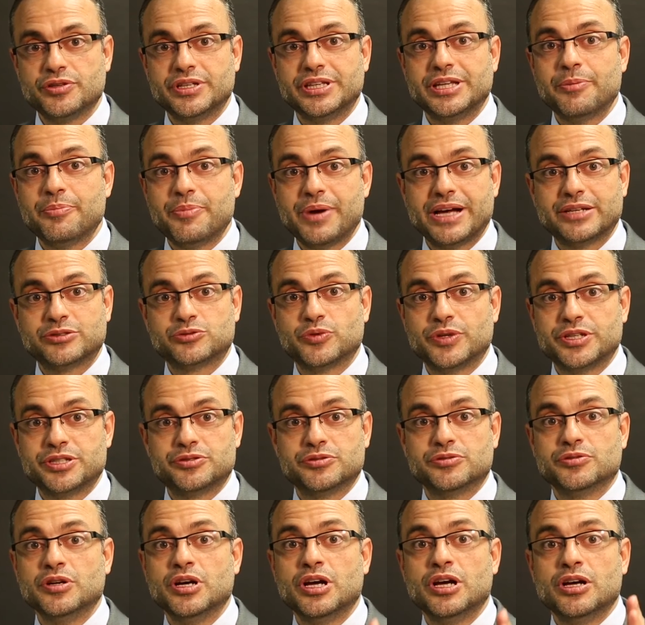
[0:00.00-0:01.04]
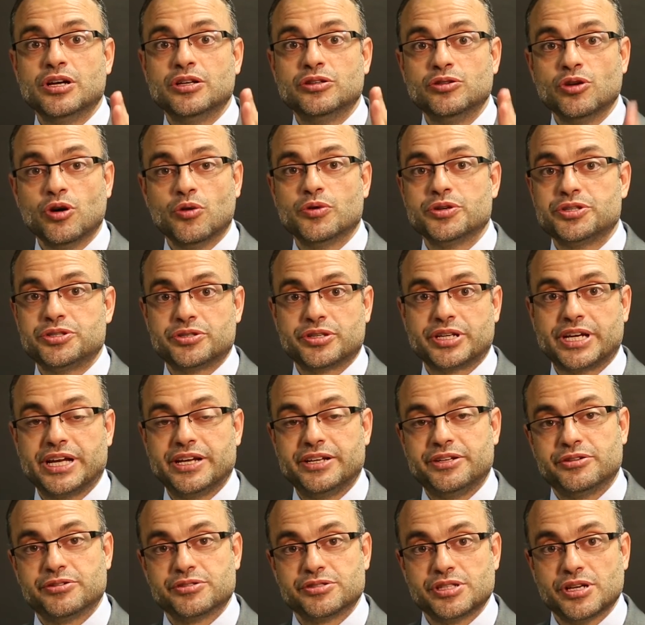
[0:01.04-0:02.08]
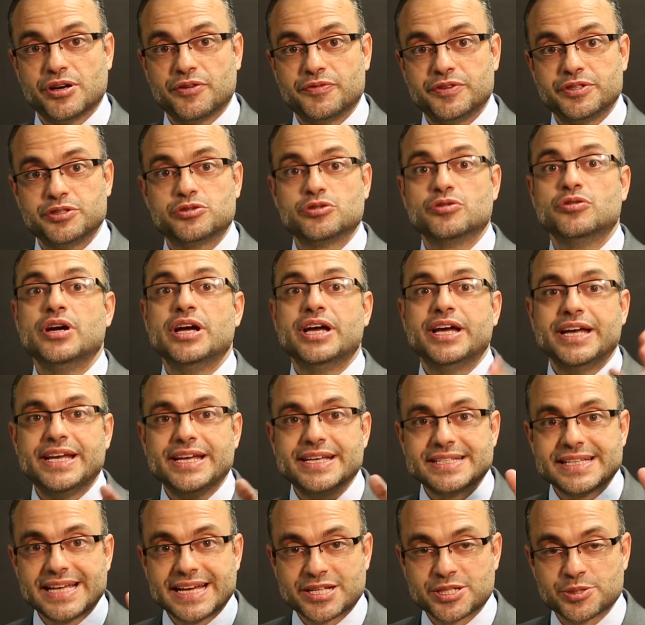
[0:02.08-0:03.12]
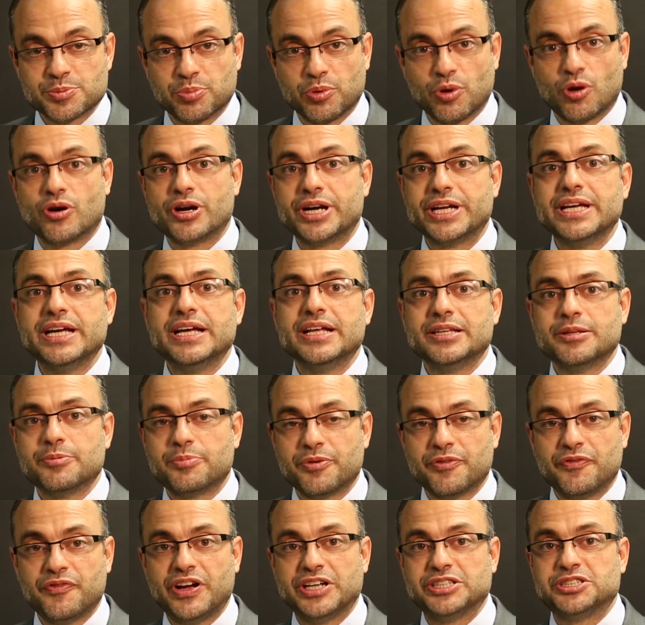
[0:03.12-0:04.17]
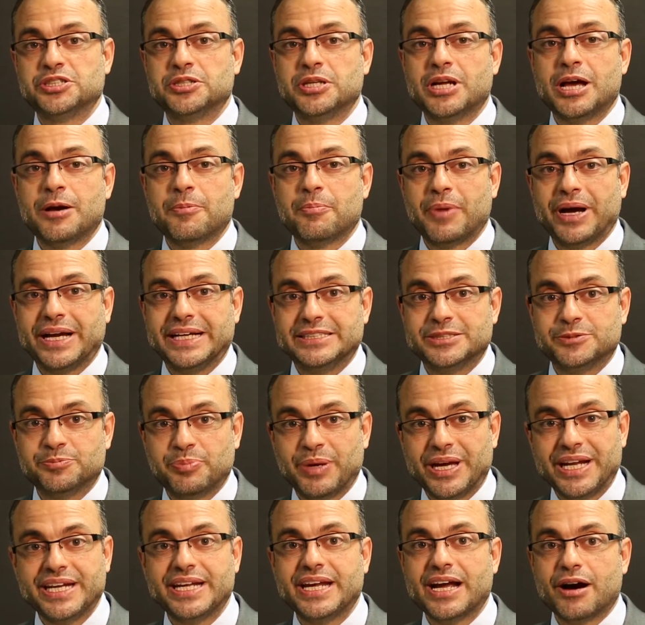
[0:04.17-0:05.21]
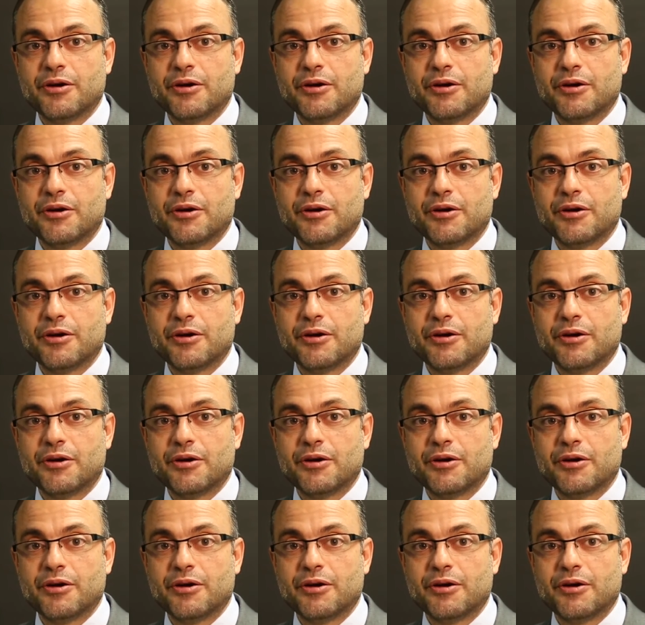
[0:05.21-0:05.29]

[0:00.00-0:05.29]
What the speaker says: And the best way to know what you're getting yourself into is exploring the profession by spending